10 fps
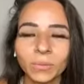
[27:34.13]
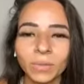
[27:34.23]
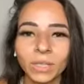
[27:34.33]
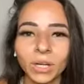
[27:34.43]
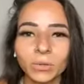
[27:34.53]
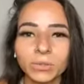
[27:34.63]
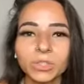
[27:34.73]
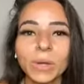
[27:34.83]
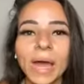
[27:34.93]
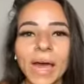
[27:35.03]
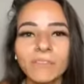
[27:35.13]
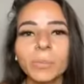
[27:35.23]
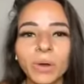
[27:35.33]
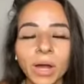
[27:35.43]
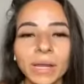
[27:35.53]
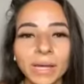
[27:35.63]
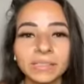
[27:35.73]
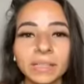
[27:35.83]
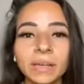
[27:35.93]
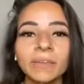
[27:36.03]
You know, to have a product
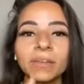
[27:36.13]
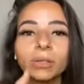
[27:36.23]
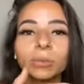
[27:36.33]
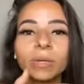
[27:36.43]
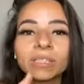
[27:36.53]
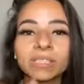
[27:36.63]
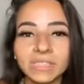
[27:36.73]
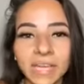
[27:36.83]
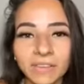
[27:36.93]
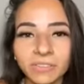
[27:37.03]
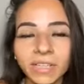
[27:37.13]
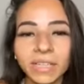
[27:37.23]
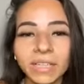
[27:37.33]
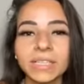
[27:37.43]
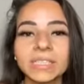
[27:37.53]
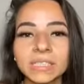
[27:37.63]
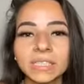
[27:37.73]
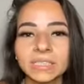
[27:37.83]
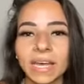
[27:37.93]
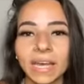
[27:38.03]
that you can safely,
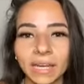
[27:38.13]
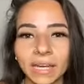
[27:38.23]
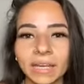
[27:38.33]
easily take